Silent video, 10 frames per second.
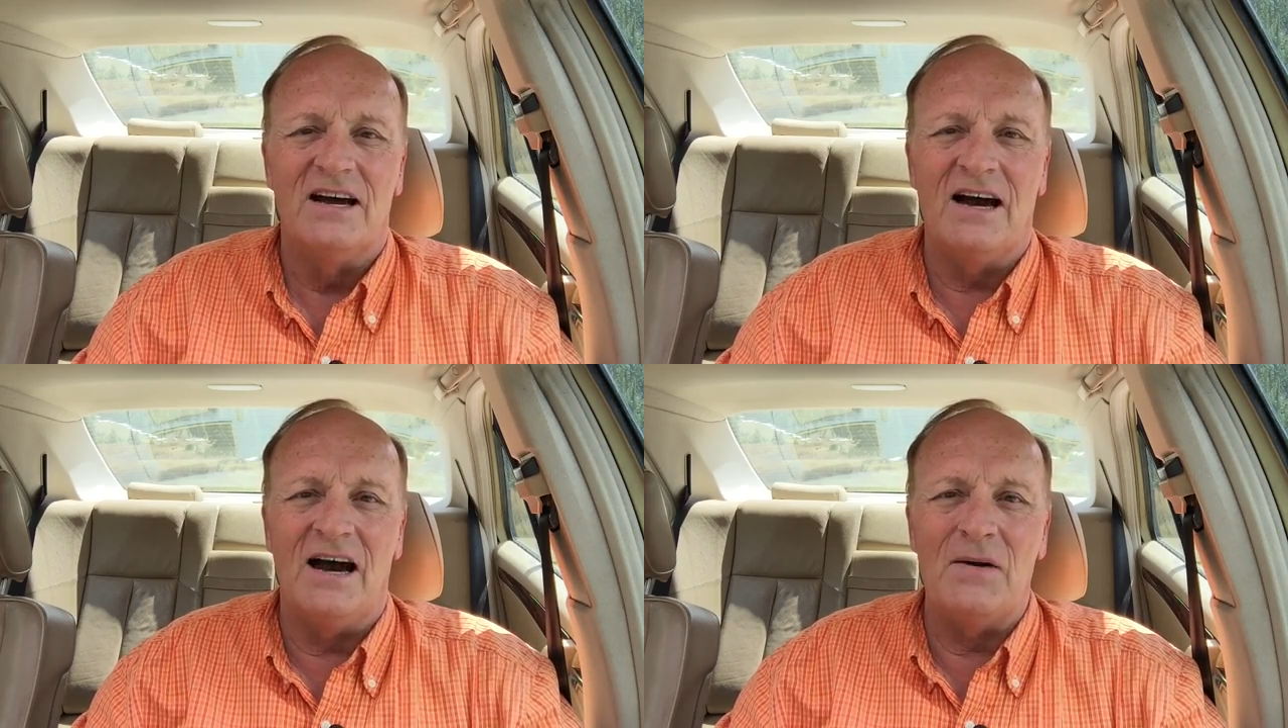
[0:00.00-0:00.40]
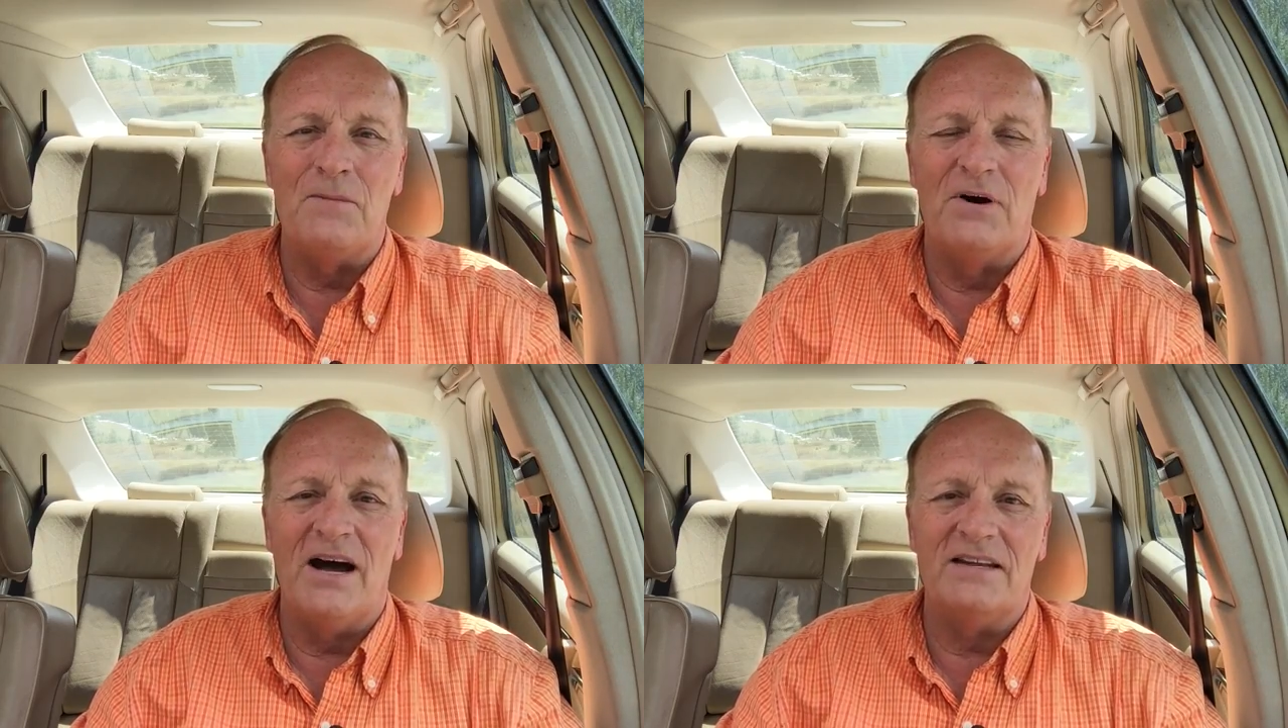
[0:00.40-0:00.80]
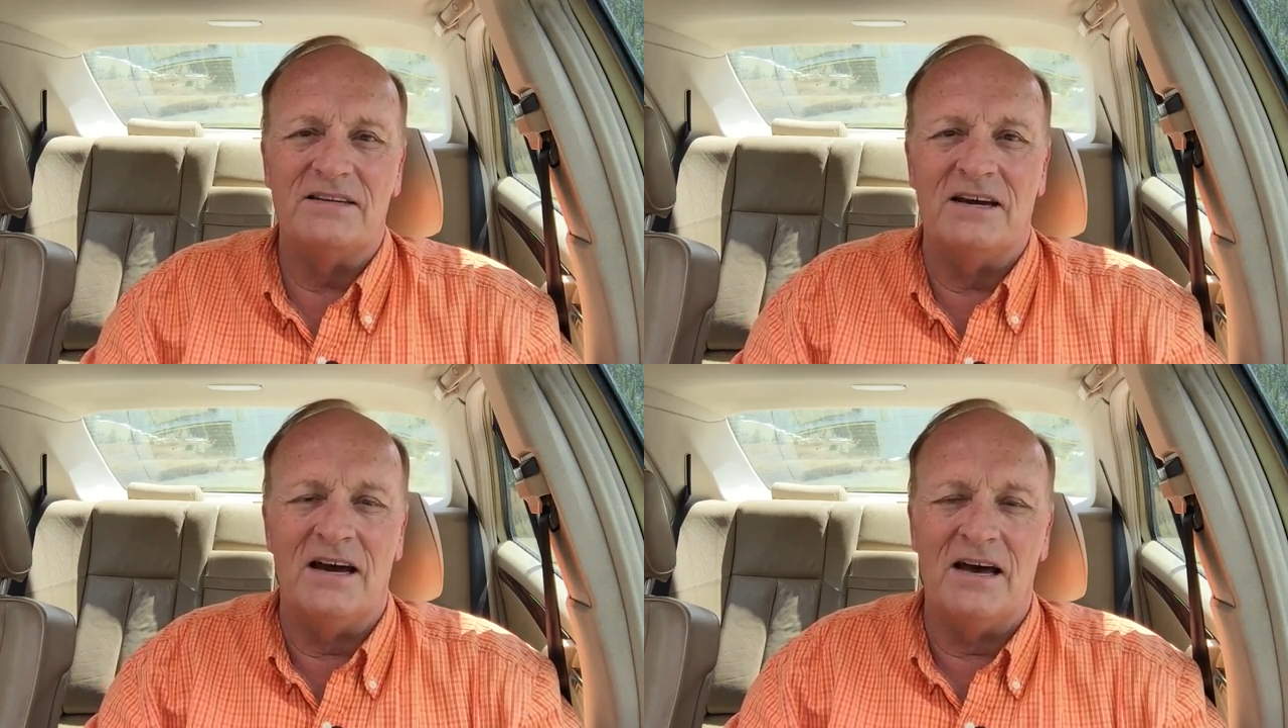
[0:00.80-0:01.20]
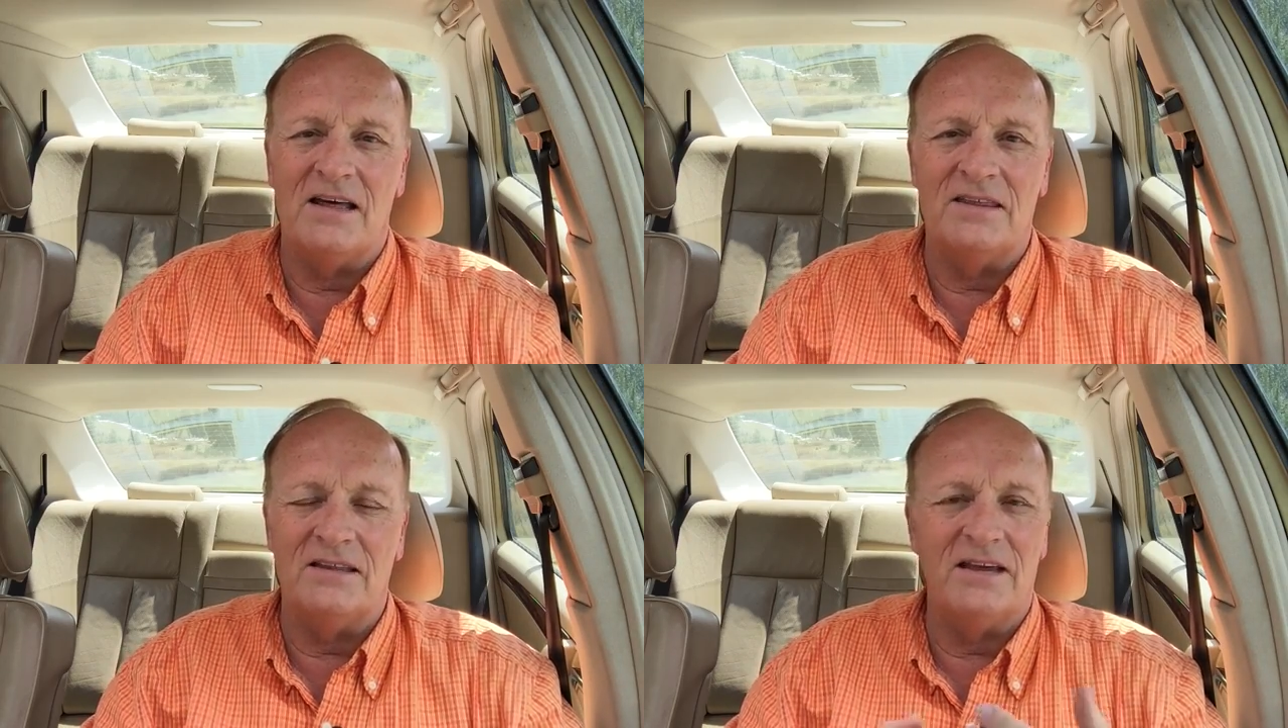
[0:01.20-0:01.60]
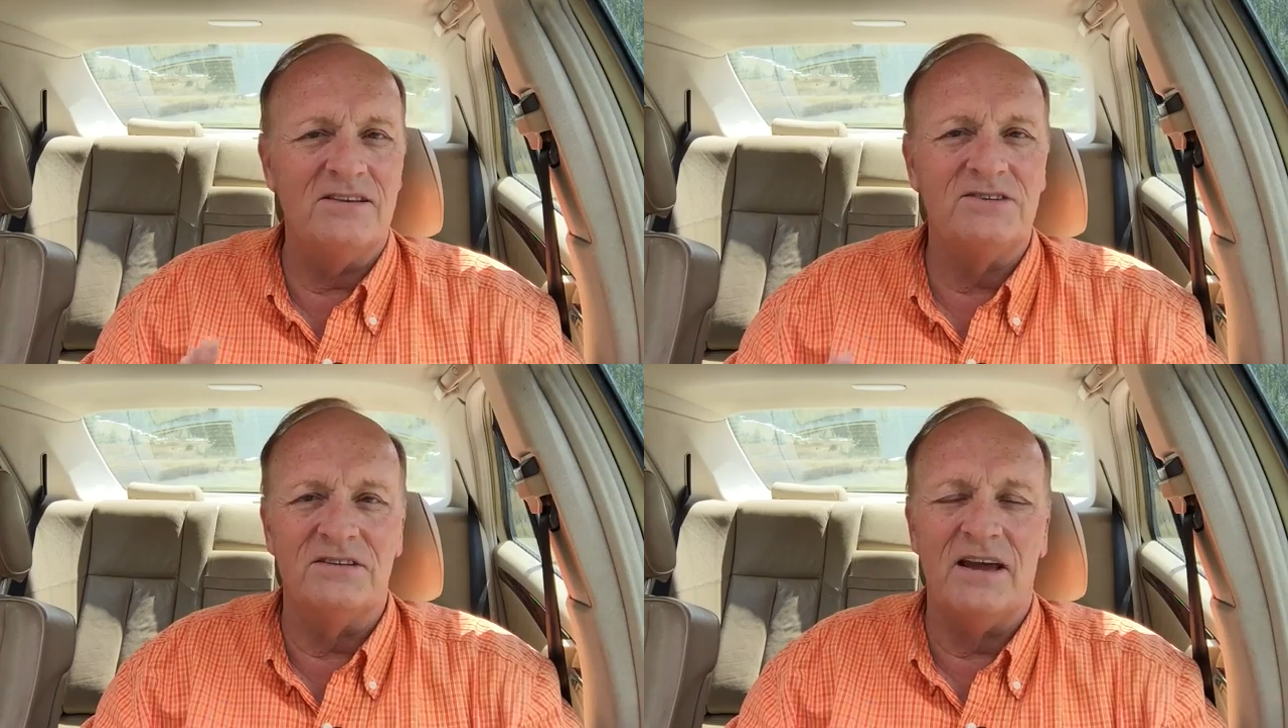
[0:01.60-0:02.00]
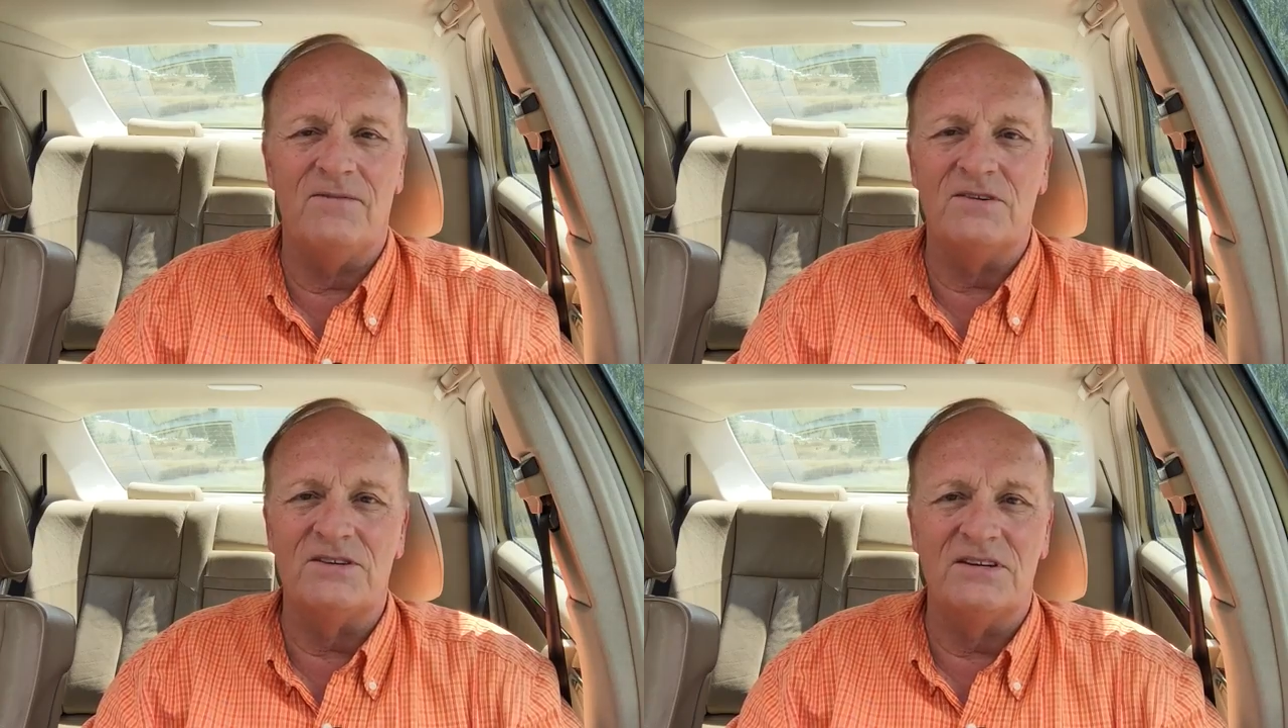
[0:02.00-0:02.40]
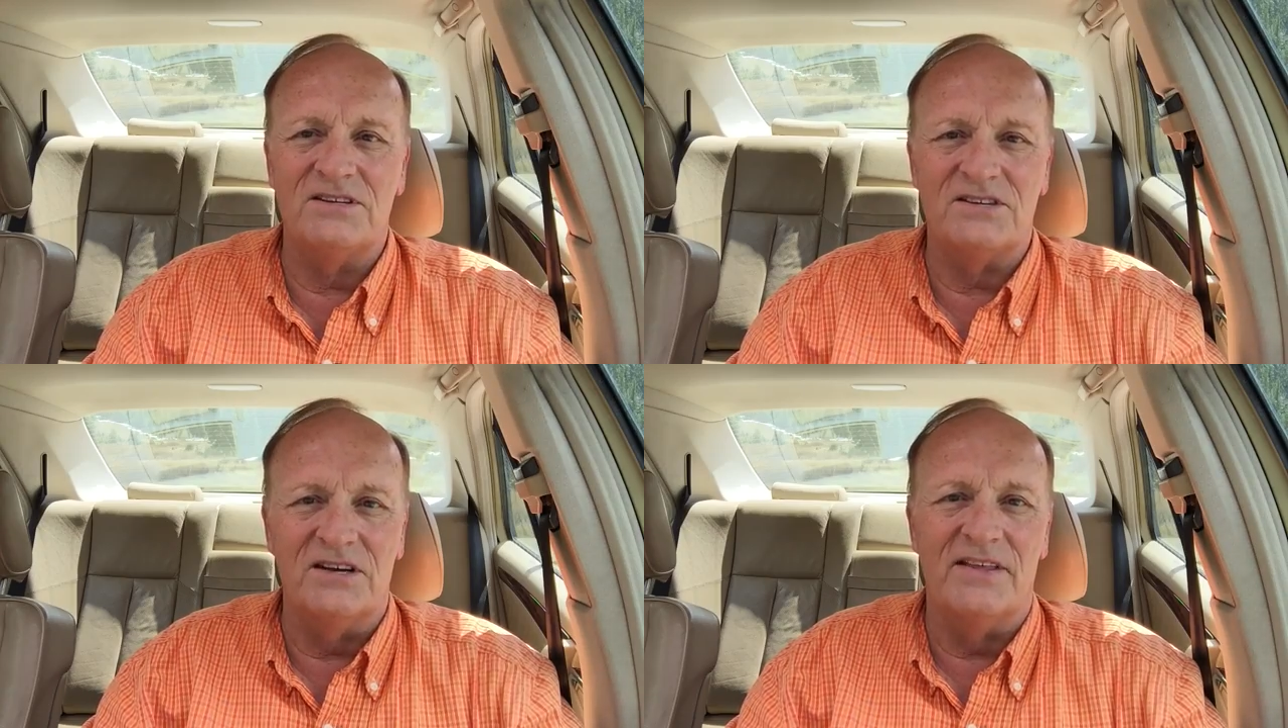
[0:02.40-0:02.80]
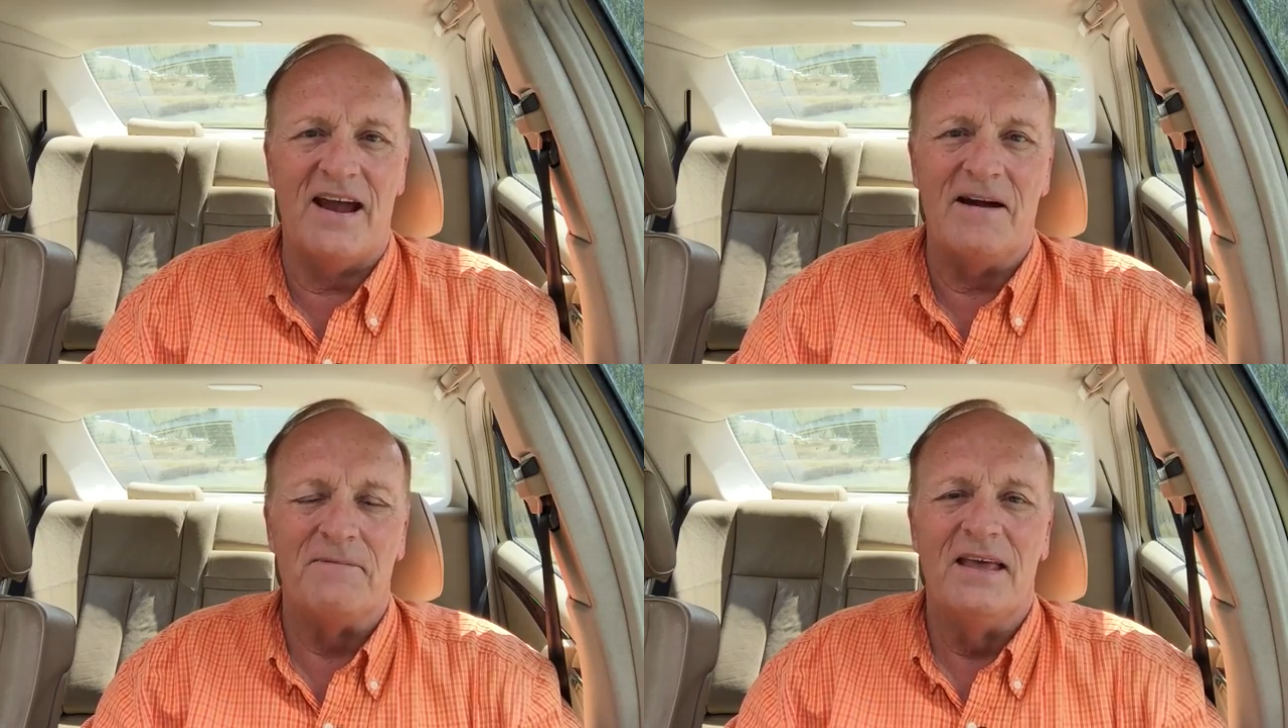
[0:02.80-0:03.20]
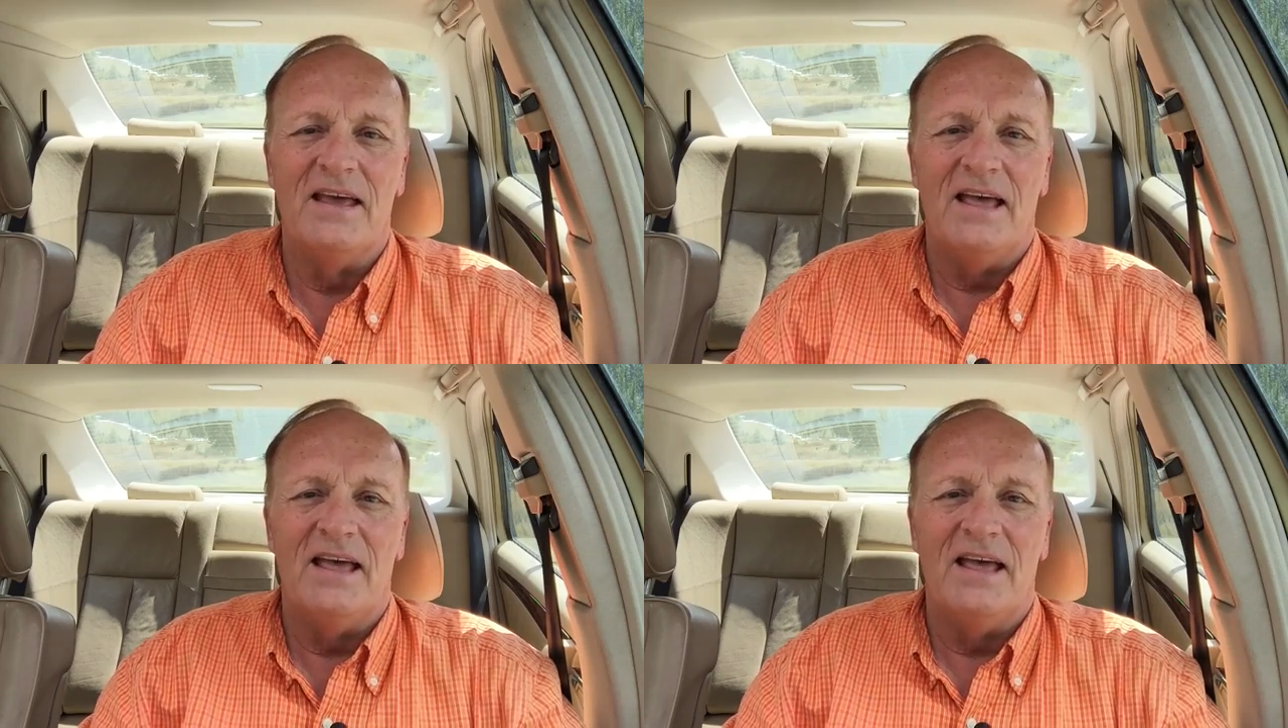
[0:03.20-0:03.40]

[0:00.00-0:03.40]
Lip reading: but the attention deficit is still there.